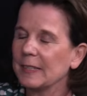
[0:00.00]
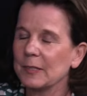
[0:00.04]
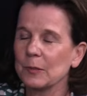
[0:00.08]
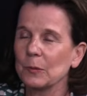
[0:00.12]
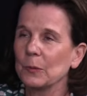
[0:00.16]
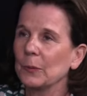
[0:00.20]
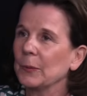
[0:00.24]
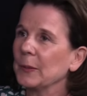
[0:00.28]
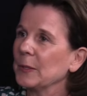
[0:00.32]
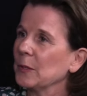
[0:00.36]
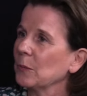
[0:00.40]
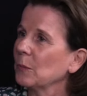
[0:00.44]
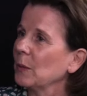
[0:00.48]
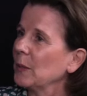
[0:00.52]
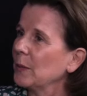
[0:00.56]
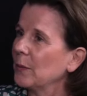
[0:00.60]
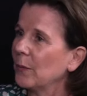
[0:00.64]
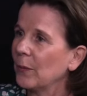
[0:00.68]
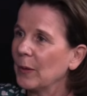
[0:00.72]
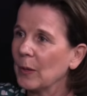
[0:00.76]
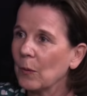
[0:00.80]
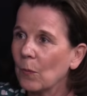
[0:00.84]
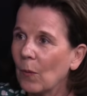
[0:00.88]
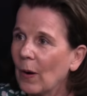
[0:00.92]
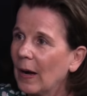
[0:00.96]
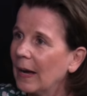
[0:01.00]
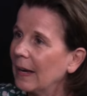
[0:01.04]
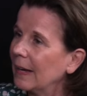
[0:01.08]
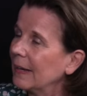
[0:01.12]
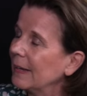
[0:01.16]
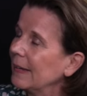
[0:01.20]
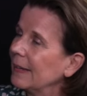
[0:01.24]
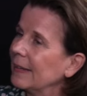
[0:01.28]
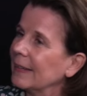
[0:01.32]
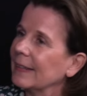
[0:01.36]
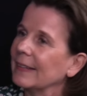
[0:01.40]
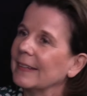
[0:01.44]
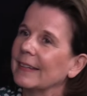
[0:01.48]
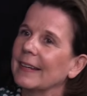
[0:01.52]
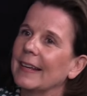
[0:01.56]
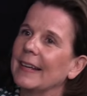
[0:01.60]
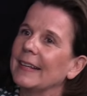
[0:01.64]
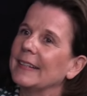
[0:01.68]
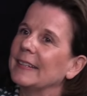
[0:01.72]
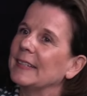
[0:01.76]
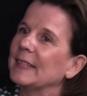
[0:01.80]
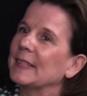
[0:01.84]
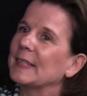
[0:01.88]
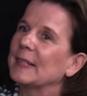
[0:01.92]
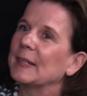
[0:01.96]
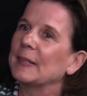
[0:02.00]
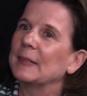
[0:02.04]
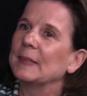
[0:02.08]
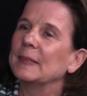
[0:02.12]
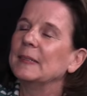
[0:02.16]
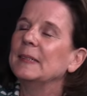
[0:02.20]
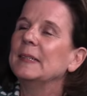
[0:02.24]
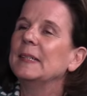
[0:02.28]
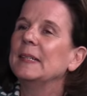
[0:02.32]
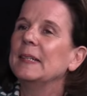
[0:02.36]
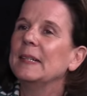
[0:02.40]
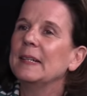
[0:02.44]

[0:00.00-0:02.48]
It's always wondering why, and and uh,